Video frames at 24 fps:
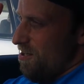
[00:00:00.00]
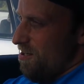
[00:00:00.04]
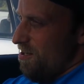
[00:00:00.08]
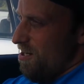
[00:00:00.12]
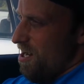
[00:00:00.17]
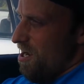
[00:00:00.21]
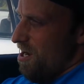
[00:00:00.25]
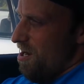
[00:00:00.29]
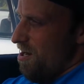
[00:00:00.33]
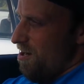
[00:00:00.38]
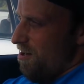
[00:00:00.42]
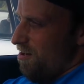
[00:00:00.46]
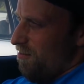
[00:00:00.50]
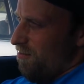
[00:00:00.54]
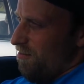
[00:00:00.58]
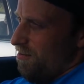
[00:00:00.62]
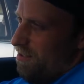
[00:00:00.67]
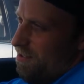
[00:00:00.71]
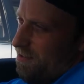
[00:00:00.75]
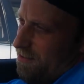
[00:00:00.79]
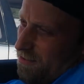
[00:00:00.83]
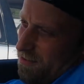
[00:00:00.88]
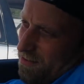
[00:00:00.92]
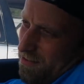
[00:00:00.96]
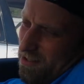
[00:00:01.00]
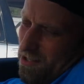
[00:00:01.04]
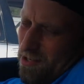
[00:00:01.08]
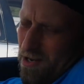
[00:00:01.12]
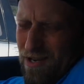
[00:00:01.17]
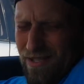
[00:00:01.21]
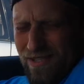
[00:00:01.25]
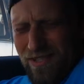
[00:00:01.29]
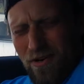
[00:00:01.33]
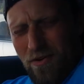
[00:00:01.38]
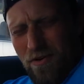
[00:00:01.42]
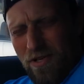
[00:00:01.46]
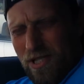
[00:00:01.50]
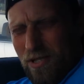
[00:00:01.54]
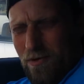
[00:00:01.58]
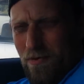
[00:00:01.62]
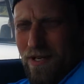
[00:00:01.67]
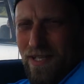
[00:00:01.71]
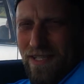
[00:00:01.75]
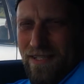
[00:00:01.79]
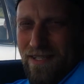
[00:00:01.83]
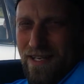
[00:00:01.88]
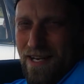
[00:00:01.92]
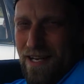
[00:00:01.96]
Now, it's always
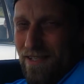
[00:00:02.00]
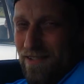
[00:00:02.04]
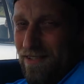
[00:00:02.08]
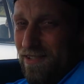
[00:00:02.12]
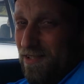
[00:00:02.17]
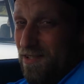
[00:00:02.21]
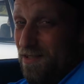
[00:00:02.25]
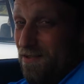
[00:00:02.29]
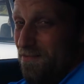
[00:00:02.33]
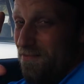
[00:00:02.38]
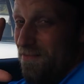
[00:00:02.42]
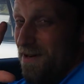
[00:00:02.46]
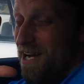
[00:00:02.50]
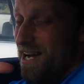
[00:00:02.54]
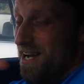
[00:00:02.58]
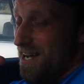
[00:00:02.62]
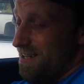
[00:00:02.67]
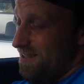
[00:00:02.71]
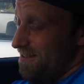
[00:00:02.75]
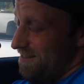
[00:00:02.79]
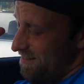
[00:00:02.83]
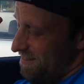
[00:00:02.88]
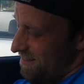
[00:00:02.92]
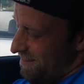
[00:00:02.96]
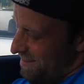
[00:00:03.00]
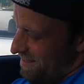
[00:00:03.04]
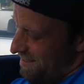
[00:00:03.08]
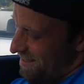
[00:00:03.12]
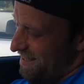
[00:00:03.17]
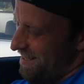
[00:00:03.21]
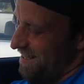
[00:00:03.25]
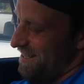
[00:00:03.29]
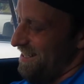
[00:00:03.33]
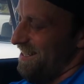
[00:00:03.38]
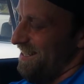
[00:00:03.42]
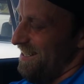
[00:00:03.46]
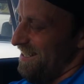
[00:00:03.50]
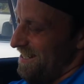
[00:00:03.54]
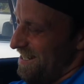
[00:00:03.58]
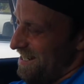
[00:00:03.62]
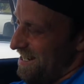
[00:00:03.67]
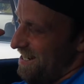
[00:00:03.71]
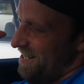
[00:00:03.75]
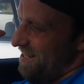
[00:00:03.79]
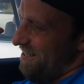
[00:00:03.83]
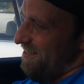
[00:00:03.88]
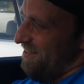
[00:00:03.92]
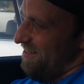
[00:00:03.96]
coincidence, but
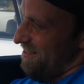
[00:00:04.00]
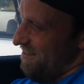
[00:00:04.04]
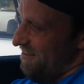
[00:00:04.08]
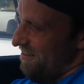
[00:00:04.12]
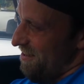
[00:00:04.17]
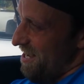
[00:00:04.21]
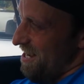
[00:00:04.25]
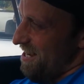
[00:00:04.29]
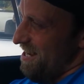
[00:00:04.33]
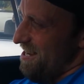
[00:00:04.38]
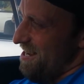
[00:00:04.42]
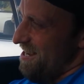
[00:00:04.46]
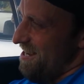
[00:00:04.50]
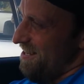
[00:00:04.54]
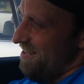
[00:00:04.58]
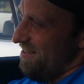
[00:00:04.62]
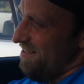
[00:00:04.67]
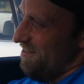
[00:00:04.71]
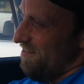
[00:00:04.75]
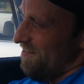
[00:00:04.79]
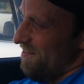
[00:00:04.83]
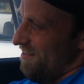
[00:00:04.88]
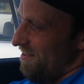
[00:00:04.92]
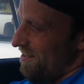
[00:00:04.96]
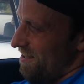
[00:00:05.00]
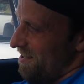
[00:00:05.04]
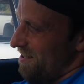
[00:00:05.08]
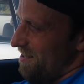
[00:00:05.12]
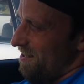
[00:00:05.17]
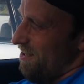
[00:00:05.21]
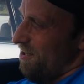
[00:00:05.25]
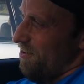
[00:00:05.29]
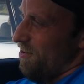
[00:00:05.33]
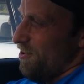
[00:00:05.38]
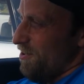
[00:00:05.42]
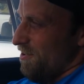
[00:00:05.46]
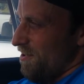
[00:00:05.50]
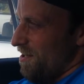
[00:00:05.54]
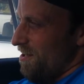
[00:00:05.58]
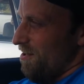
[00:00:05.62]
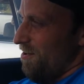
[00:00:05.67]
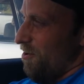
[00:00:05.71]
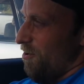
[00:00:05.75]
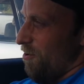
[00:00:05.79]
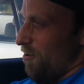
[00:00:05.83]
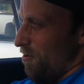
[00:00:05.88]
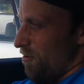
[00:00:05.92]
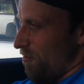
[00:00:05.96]
the thing is, it goes
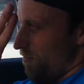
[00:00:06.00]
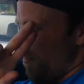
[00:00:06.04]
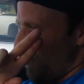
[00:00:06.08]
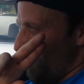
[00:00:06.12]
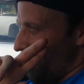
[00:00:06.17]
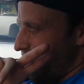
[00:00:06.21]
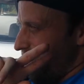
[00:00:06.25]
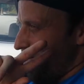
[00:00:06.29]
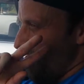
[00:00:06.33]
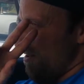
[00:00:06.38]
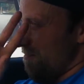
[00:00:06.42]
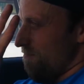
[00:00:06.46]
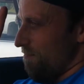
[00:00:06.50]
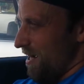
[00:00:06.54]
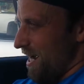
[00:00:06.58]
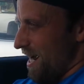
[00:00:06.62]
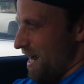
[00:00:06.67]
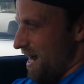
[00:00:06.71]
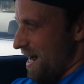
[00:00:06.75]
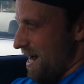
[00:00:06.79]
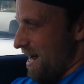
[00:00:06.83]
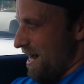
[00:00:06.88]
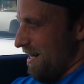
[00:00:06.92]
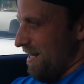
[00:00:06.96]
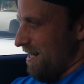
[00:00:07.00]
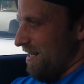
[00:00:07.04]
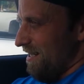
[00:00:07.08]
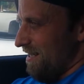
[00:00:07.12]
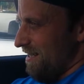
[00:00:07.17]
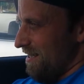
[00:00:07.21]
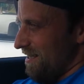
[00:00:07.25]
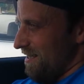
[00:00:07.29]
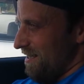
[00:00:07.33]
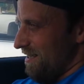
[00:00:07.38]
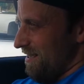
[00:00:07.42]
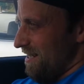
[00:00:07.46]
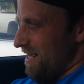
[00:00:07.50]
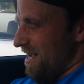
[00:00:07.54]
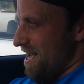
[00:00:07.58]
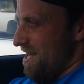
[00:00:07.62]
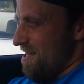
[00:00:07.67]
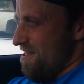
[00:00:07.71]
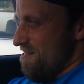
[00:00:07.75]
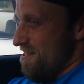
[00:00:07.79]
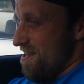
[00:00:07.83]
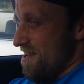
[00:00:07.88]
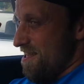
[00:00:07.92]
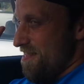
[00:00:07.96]
over, back,
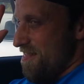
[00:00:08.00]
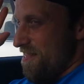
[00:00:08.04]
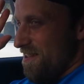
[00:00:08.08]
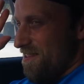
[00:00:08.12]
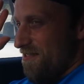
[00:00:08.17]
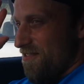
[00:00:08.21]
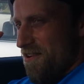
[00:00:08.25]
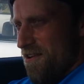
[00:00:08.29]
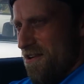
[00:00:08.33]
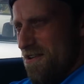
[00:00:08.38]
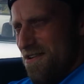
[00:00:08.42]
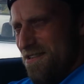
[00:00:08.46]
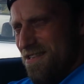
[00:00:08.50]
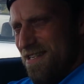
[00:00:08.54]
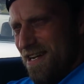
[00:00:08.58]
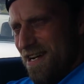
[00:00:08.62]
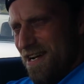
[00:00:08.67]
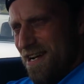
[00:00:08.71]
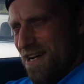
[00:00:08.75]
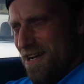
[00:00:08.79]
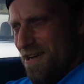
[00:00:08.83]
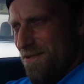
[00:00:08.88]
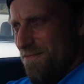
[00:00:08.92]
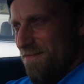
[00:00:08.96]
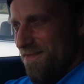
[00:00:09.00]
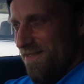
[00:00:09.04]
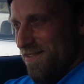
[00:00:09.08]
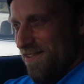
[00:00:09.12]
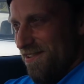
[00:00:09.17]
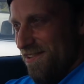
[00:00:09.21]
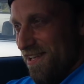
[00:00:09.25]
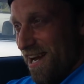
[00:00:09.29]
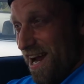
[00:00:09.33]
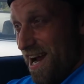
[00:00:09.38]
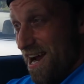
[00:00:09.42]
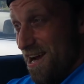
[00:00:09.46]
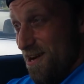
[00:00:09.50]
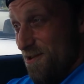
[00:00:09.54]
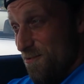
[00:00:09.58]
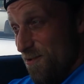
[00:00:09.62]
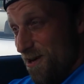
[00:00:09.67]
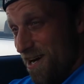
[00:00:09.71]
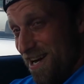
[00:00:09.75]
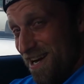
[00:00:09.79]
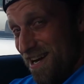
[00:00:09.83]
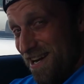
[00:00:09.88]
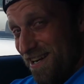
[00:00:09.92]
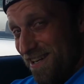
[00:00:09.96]
and then the 3rd time,
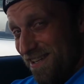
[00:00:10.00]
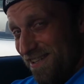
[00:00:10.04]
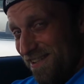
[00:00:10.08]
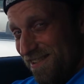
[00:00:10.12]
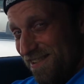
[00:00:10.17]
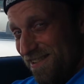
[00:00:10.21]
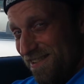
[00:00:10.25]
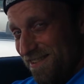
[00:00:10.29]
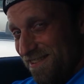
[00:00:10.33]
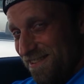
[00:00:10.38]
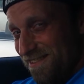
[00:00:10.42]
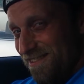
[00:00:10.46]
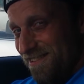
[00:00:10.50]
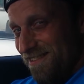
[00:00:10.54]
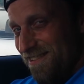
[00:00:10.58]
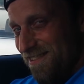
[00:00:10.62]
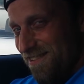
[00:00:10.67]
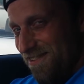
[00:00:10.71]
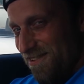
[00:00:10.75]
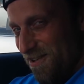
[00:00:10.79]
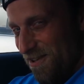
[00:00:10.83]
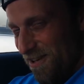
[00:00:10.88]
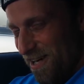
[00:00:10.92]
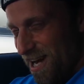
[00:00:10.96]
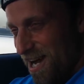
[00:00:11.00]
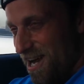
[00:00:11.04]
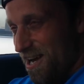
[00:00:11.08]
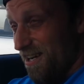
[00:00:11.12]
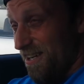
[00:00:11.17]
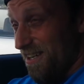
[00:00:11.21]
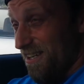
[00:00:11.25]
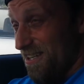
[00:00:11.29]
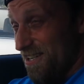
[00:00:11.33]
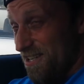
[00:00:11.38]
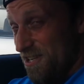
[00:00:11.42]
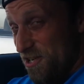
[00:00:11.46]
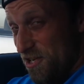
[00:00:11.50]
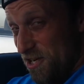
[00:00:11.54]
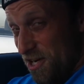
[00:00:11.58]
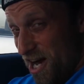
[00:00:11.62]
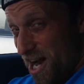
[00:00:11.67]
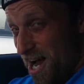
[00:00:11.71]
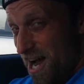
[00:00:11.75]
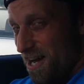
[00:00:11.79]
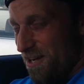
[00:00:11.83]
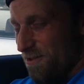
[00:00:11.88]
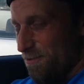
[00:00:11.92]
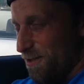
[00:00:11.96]
sideways. So I got a good
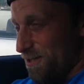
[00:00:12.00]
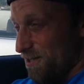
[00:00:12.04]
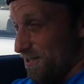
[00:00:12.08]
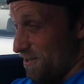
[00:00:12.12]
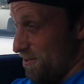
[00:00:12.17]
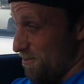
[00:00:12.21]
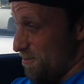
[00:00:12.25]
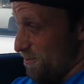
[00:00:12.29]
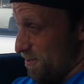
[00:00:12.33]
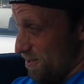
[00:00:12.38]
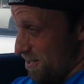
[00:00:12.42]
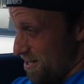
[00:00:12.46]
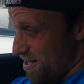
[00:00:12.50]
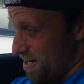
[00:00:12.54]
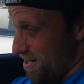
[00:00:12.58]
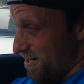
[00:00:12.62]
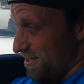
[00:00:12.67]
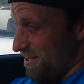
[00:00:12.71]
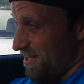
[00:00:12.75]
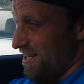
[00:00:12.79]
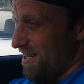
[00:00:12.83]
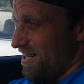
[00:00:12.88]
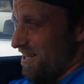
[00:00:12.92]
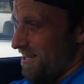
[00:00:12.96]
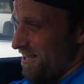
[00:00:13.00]
shot of what's going on.